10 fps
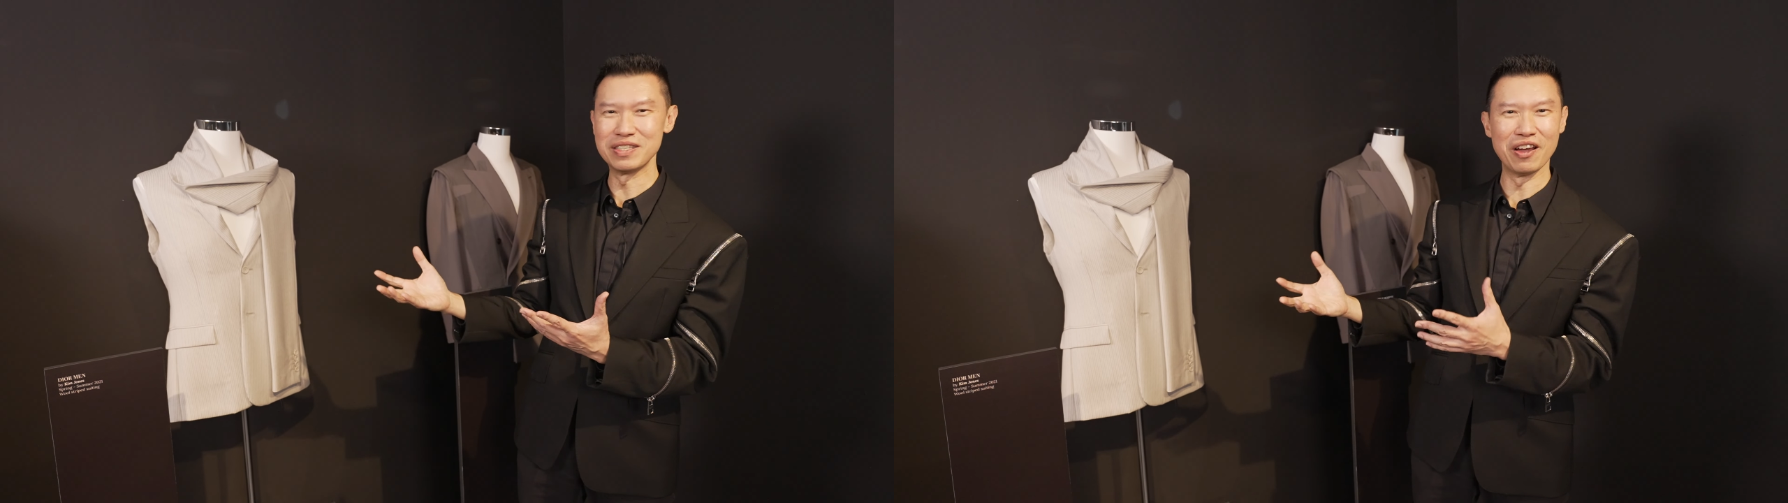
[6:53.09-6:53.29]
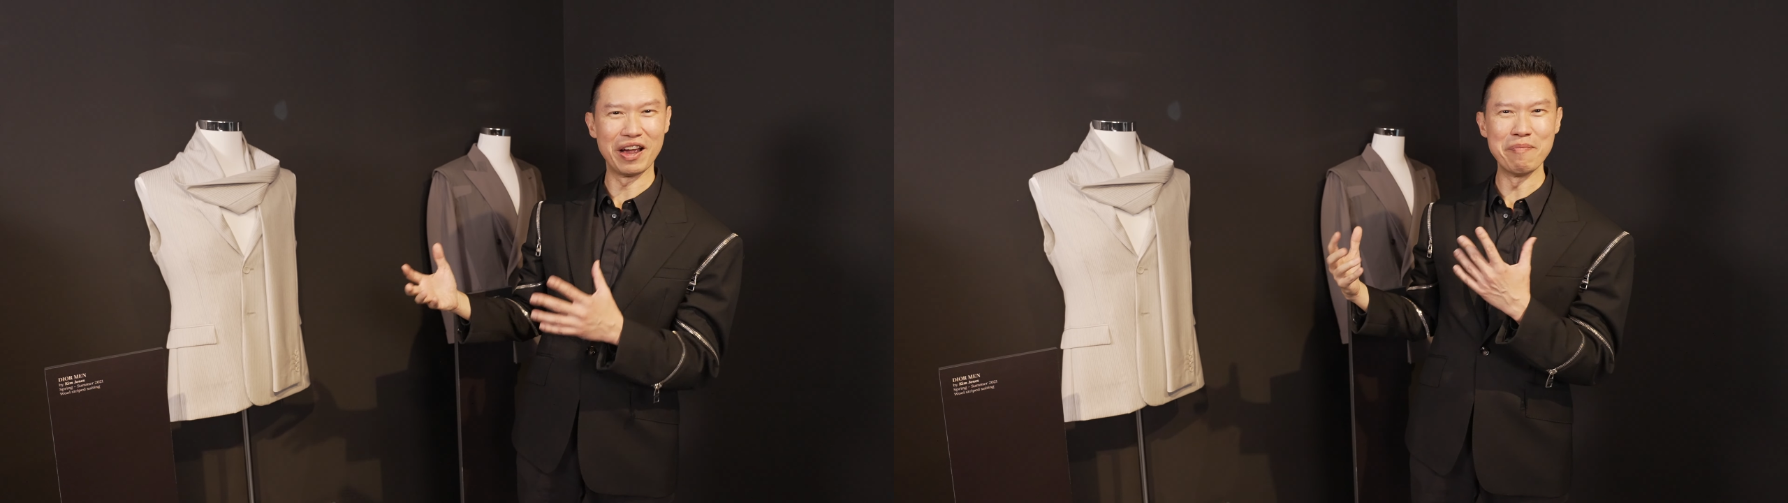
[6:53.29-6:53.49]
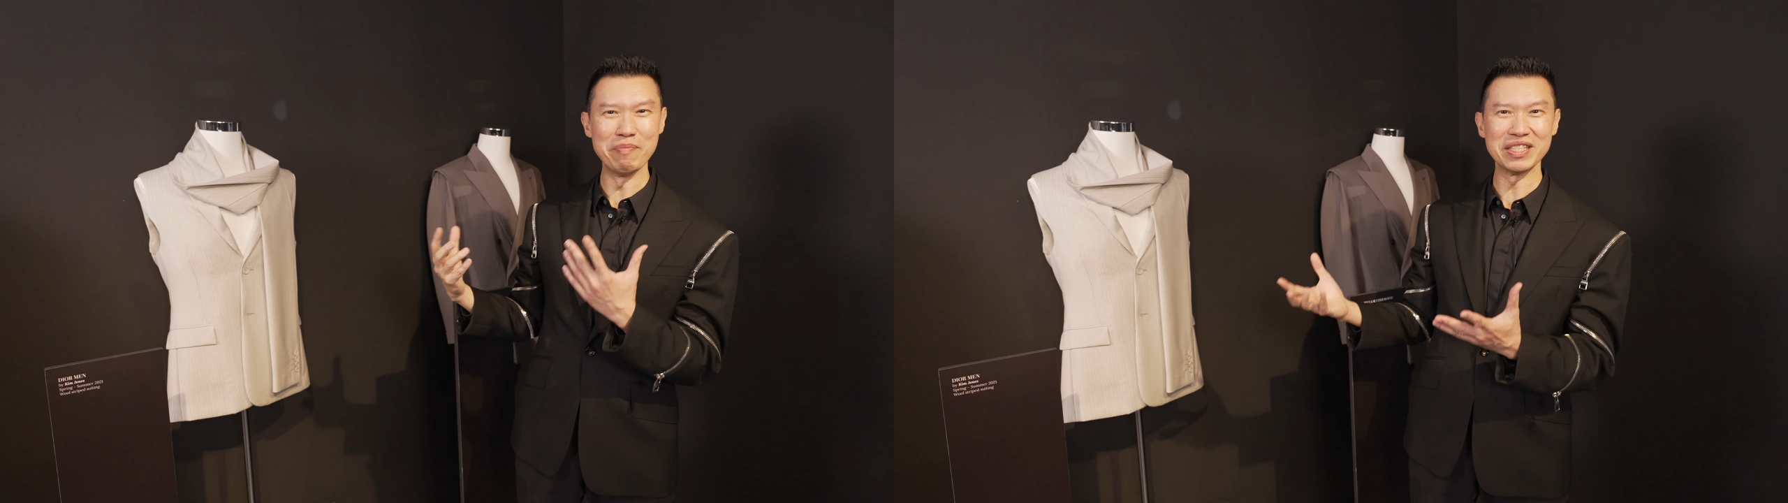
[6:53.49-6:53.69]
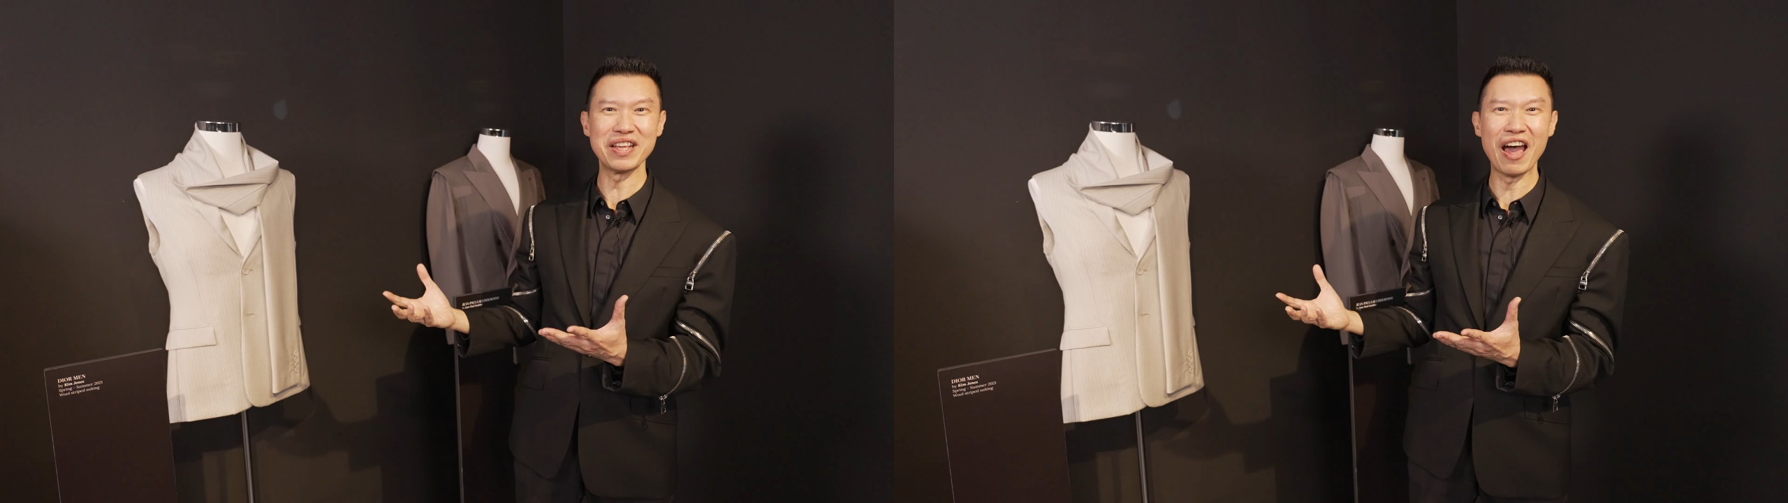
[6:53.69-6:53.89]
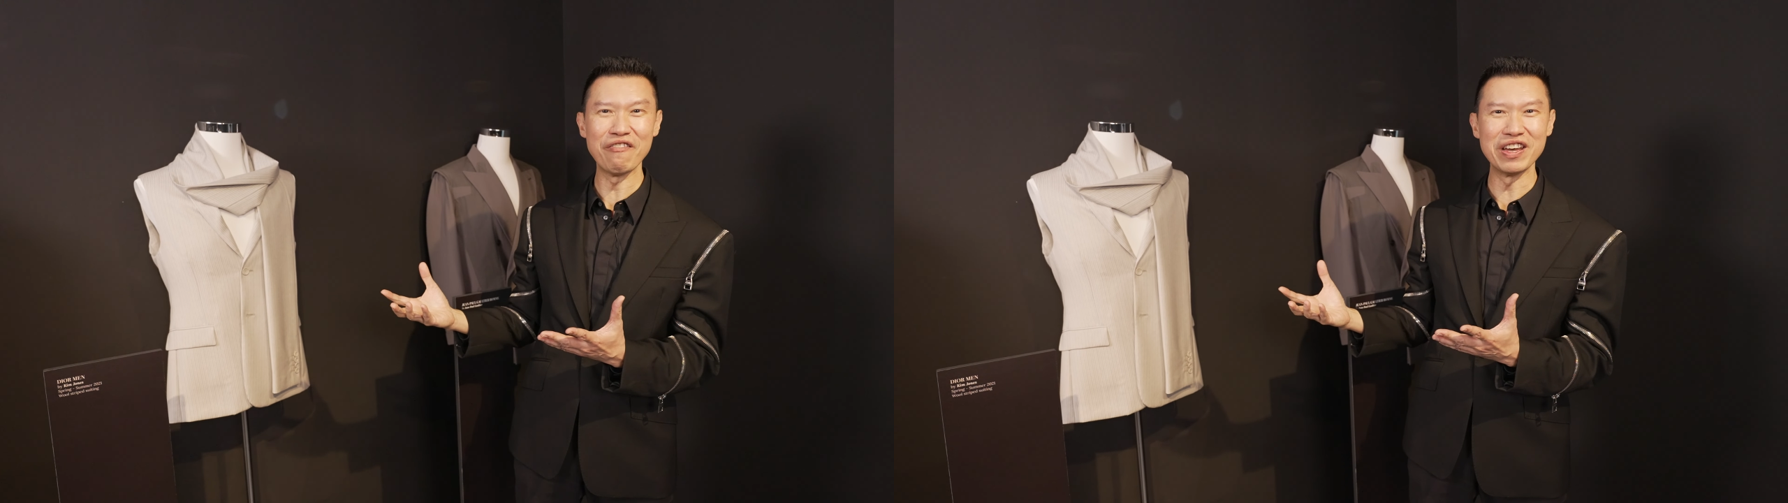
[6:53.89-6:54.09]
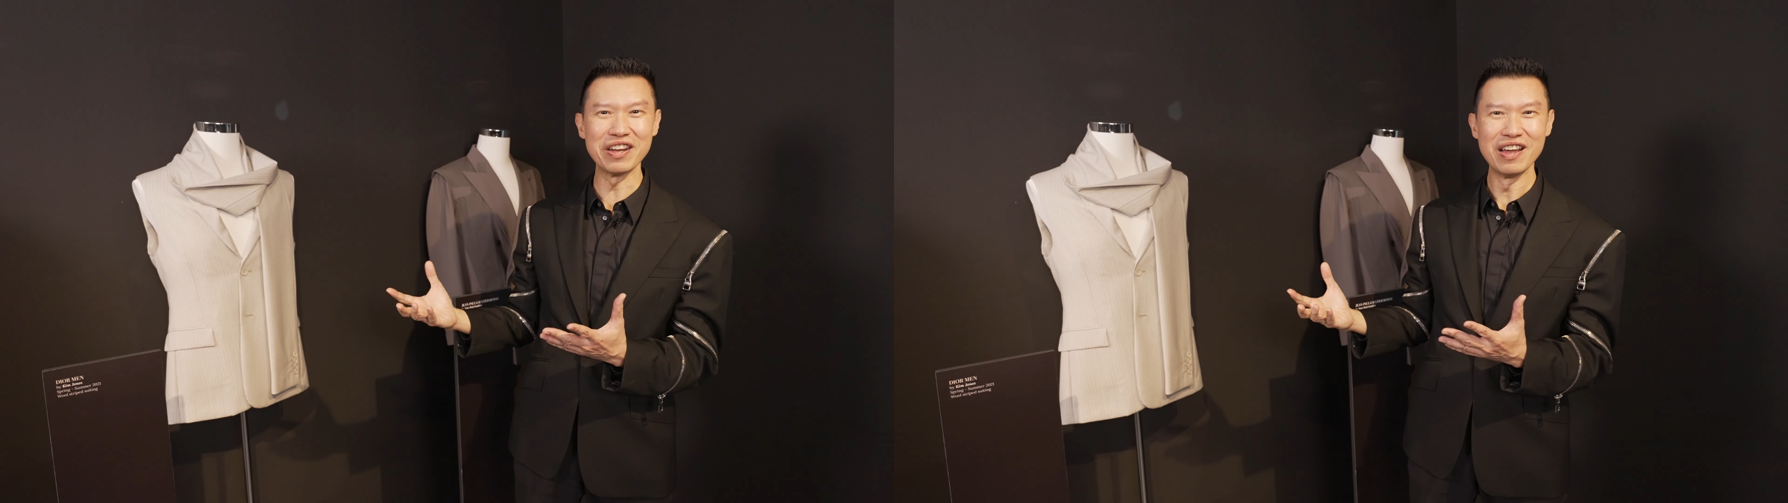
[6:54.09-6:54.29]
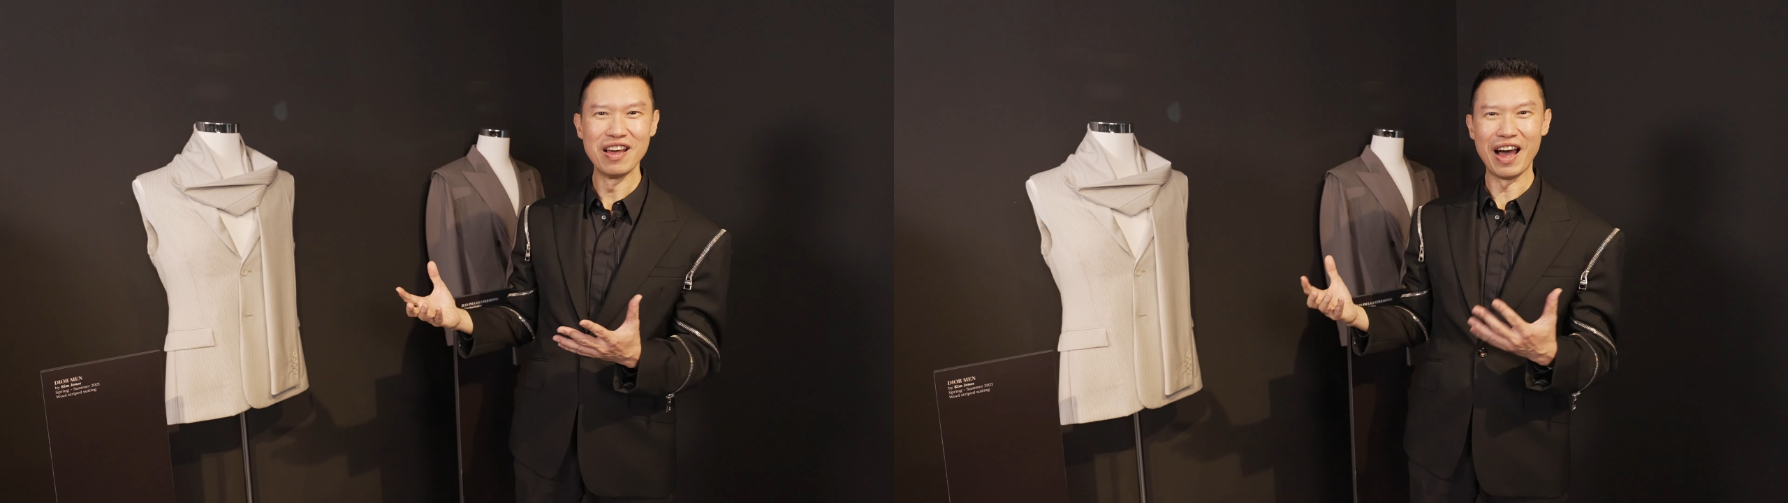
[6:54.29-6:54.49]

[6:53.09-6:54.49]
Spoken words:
I must have it.